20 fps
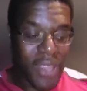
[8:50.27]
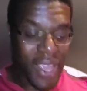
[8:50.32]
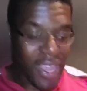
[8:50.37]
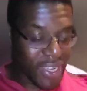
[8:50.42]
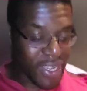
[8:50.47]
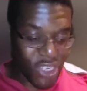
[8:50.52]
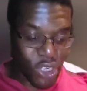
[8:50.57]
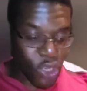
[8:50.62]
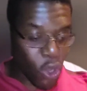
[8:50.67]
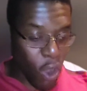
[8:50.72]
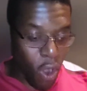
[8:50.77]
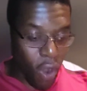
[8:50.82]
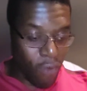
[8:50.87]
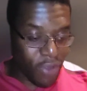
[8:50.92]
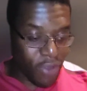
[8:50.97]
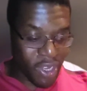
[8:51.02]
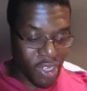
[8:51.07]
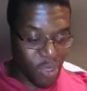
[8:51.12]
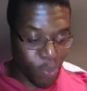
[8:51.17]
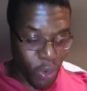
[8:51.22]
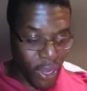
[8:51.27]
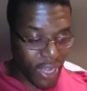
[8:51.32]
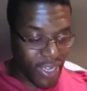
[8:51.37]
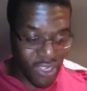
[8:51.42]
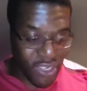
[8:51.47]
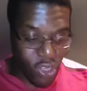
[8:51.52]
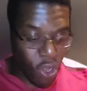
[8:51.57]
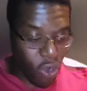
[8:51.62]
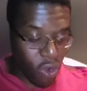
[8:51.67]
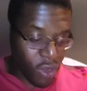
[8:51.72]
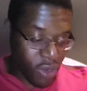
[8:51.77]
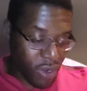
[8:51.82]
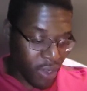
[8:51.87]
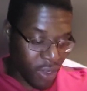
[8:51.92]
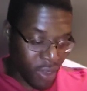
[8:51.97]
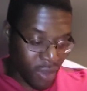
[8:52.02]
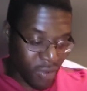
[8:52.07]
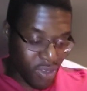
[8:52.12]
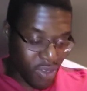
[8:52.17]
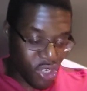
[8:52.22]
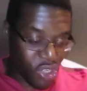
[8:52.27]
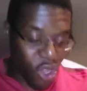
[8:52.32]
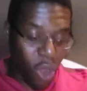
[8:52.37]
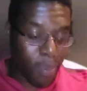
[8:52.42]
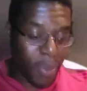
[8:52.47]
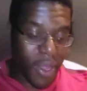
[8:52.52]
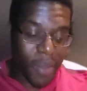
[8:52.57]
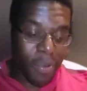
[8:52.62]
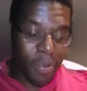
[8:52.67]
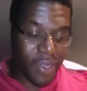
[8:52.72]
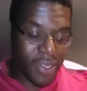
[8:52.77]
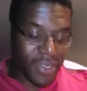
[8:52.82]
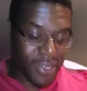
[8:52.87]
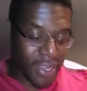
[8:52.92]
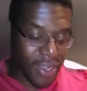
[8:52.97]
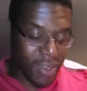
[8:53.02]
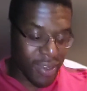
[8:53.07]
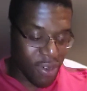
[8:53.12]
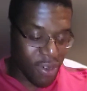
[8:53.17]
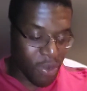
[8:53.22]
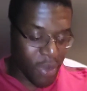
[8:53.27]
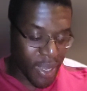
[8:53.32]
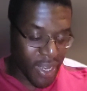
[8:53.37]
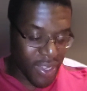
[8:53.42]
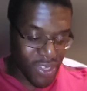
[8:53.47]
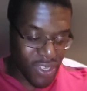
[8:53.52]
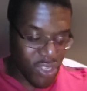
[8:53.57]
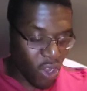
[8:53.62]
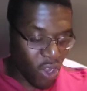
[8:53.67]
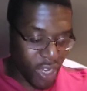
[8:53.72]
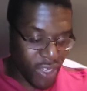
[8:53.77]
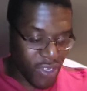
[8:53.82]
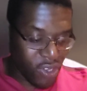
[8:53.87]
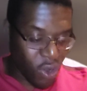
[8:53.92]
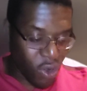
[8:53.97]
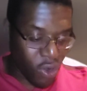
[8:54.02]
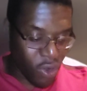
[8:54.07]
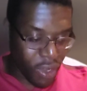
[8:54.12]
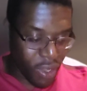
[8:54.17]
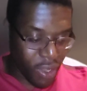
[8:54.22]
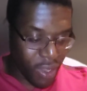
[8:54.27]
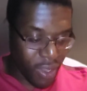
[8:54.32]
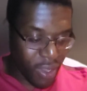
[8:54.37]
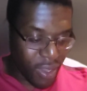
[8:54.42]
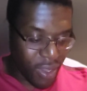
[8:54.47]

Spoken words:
It's so obvious, but it's not gonna stop people, is it? You know what I mean? It's not gonna.